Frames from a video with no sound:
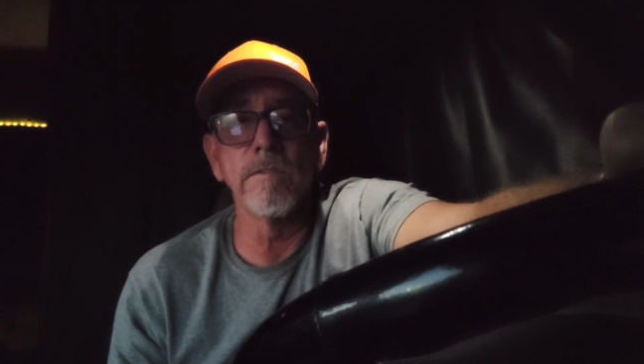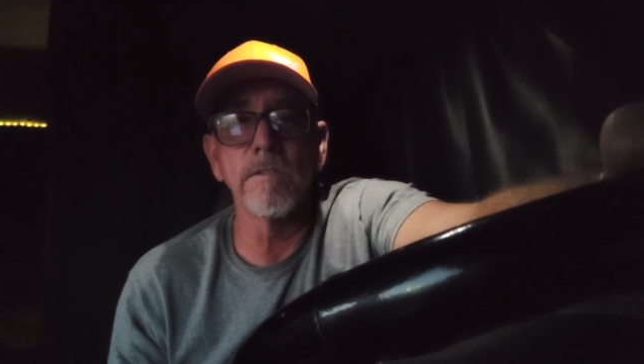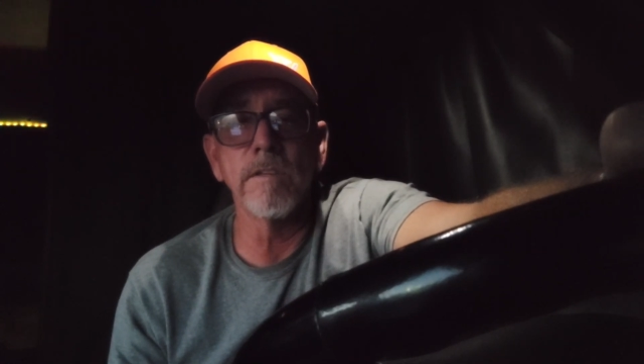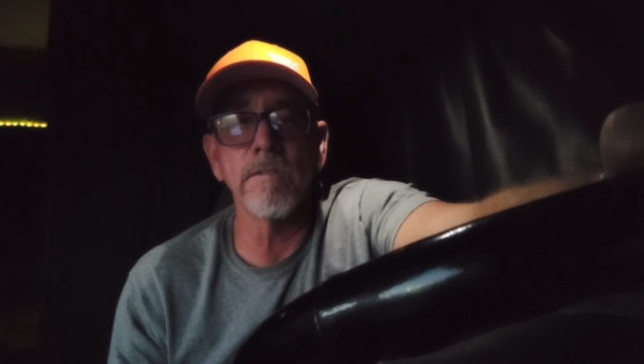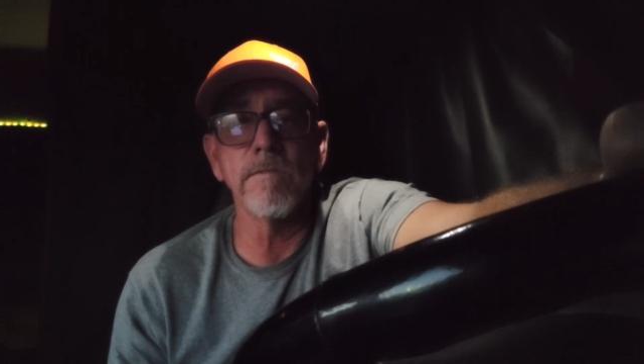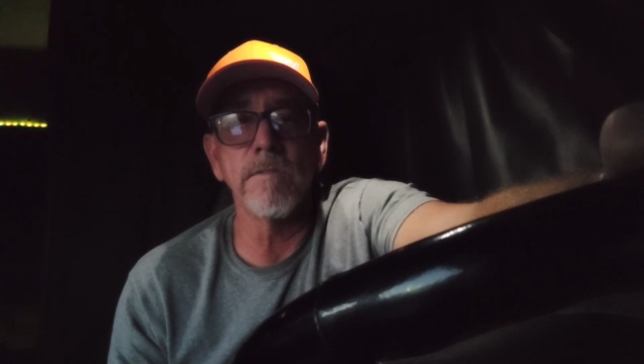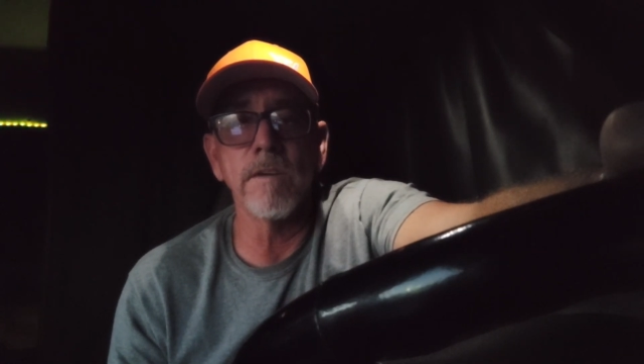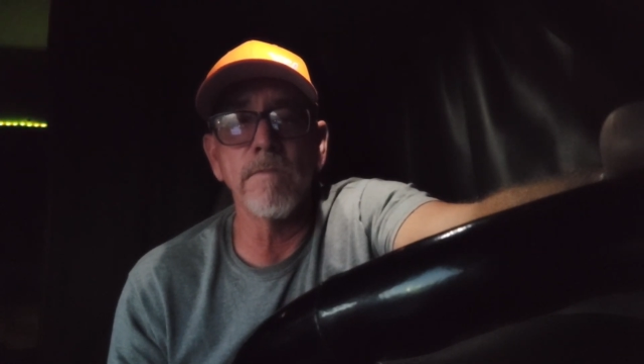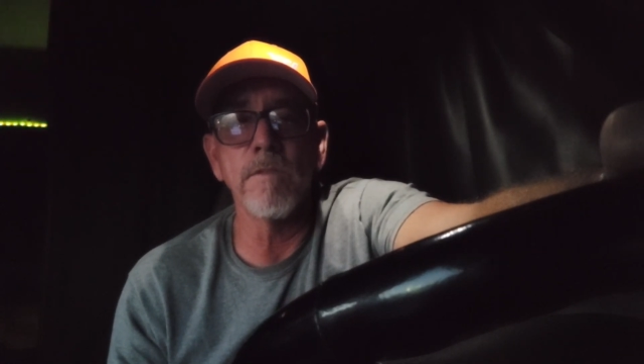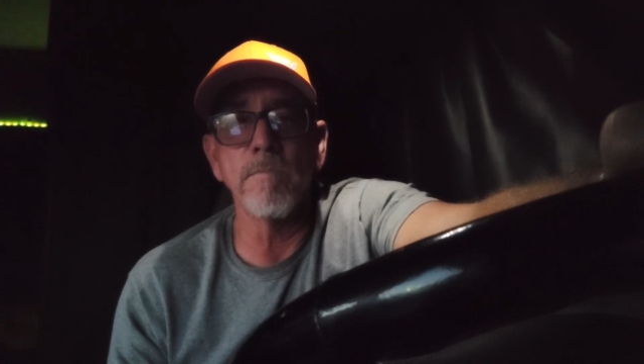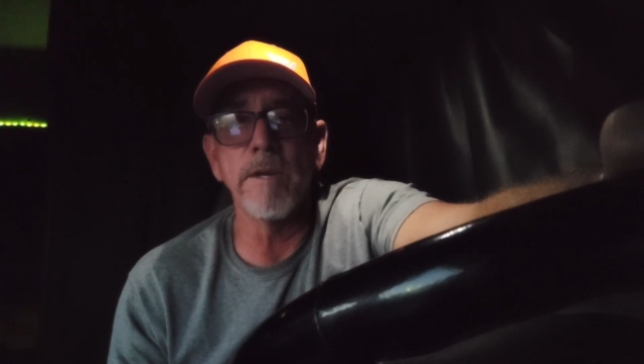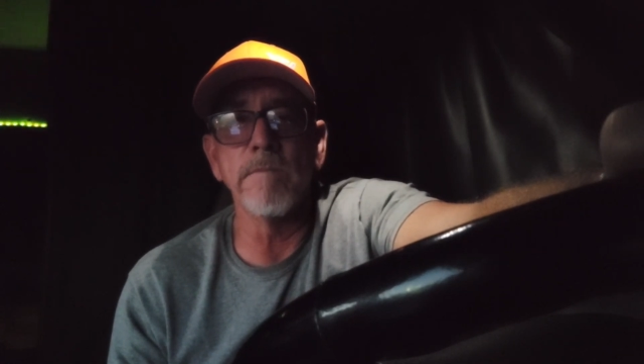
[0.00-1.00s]
of
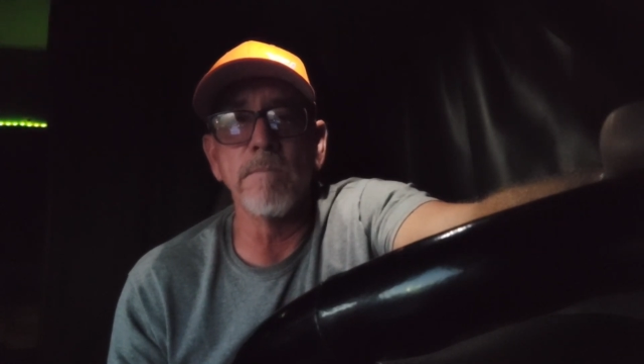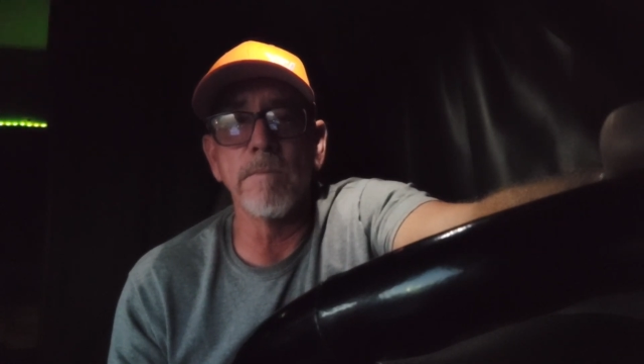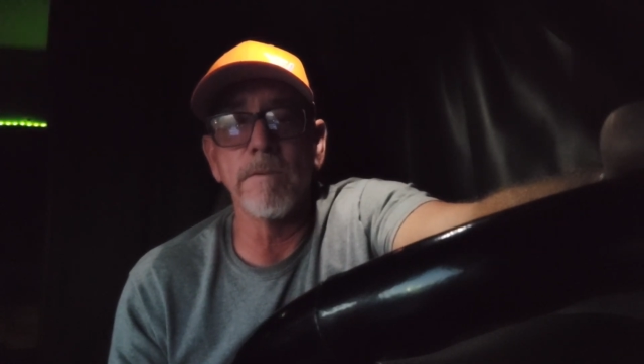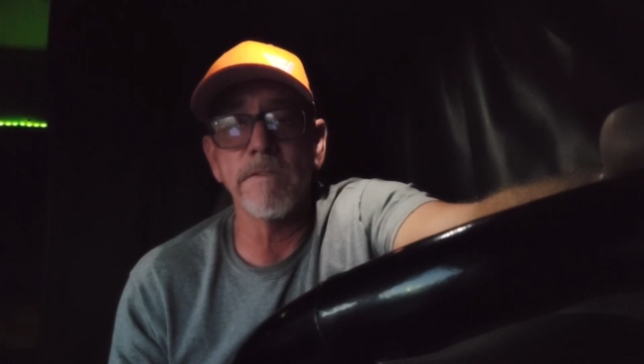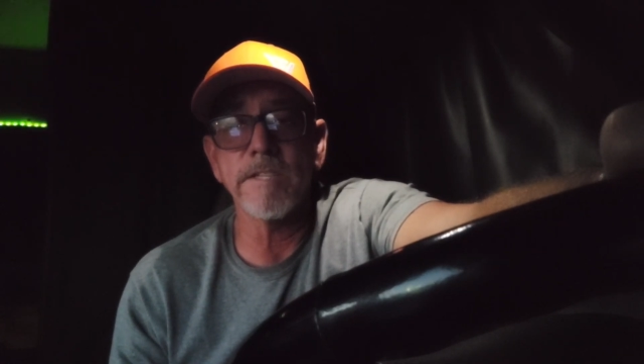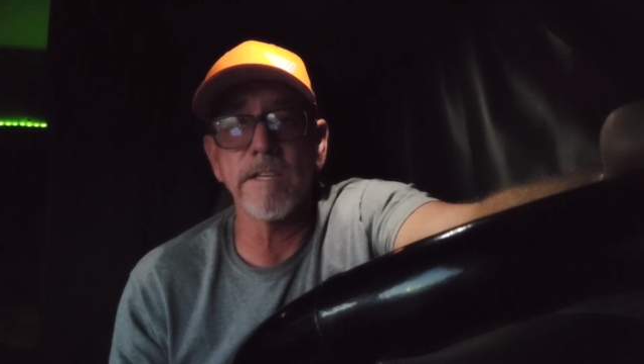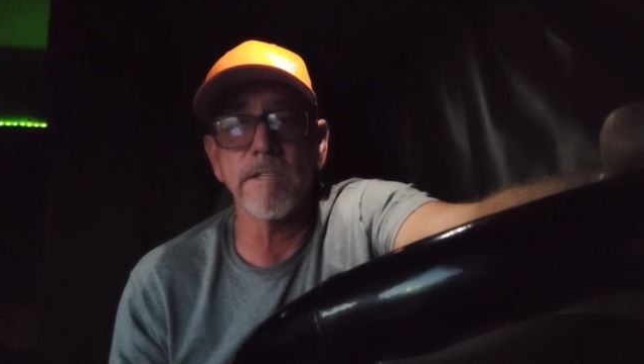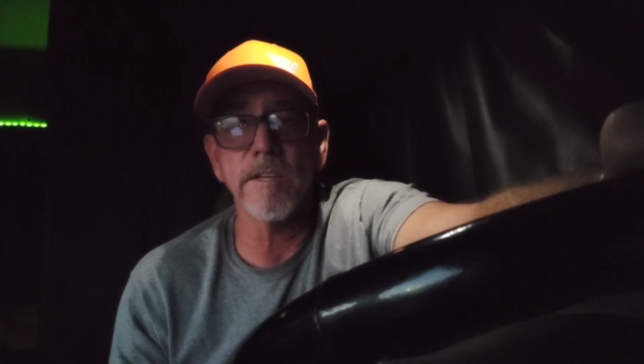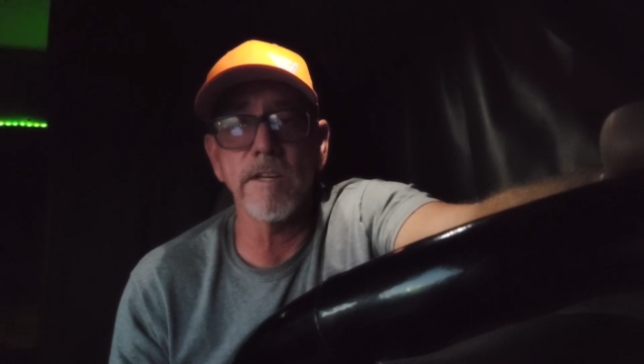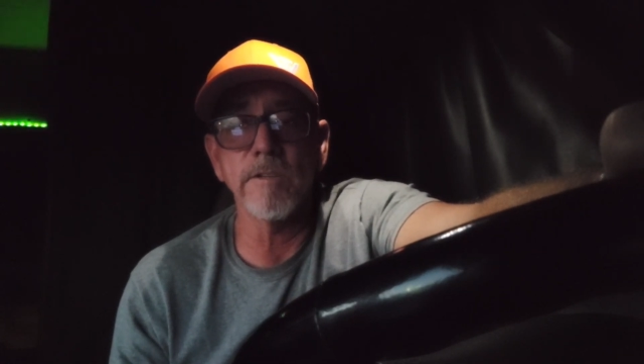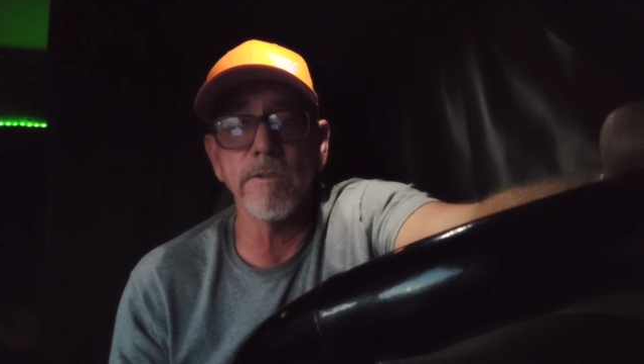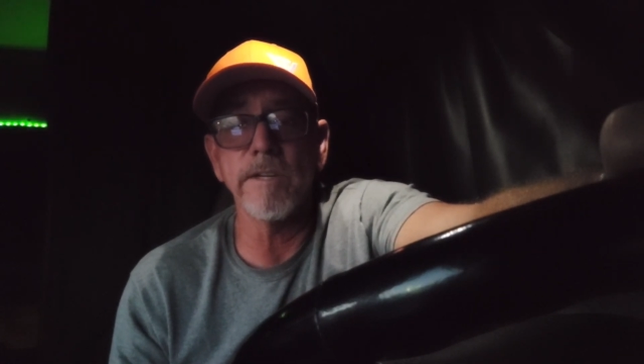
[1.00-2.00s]
the minimum of
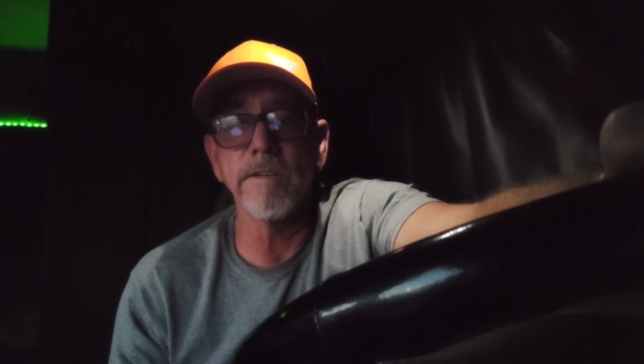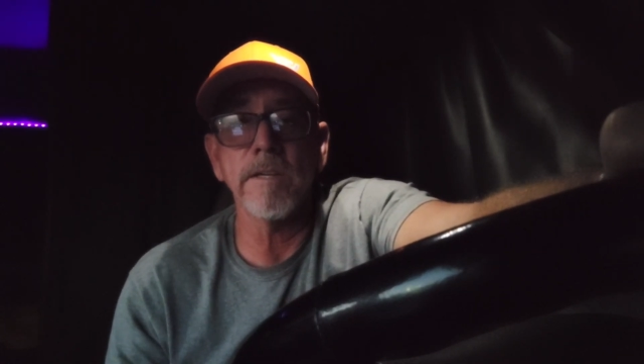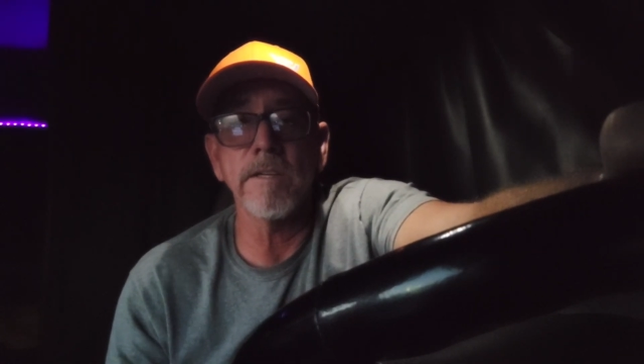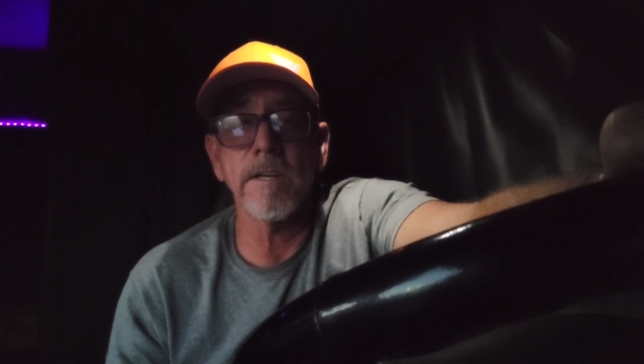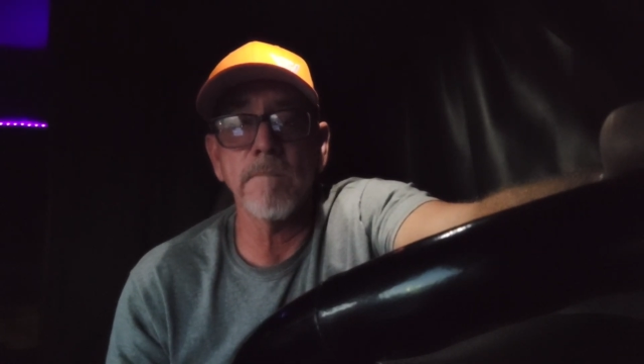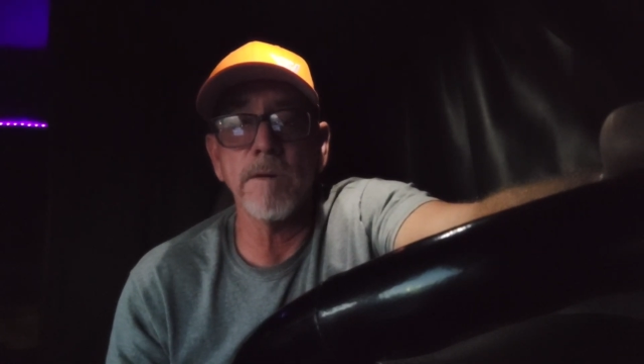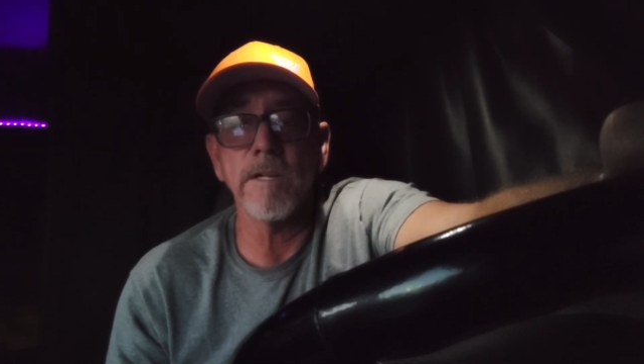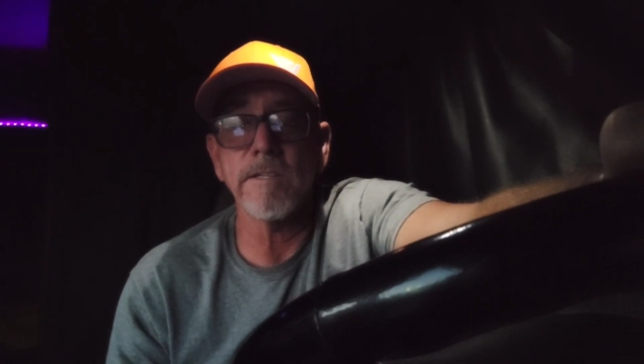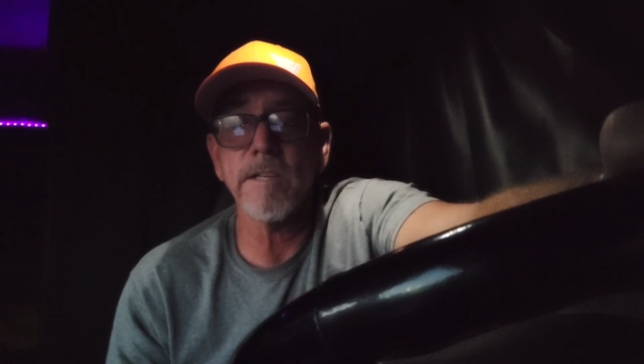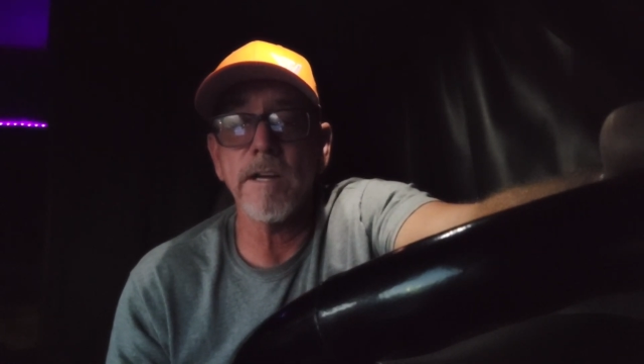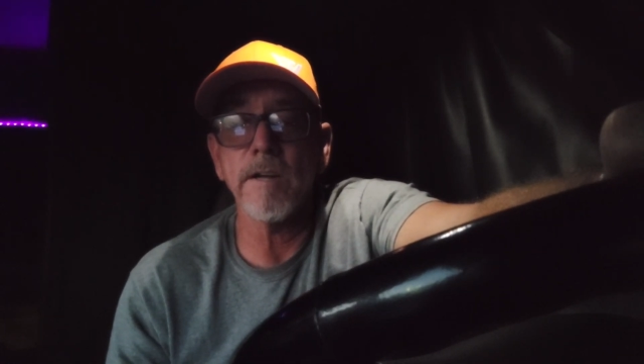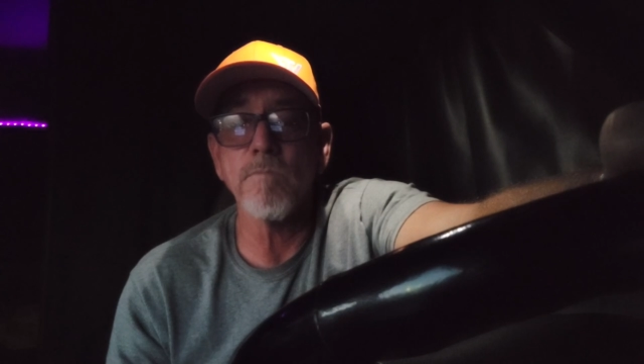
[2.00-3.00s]
600, I'm on
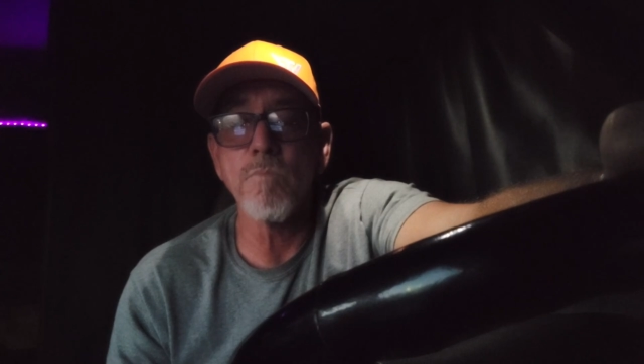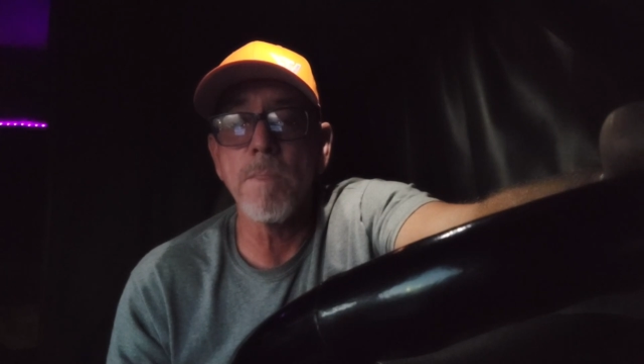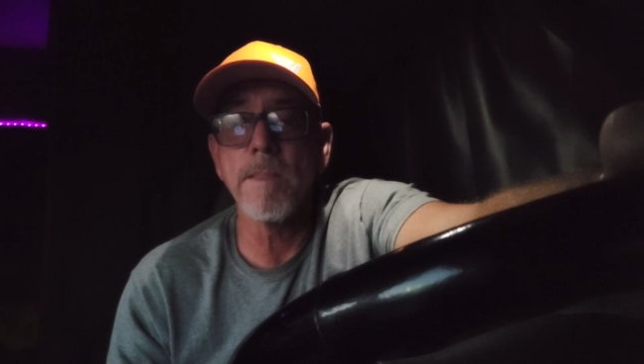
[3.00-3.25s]
time.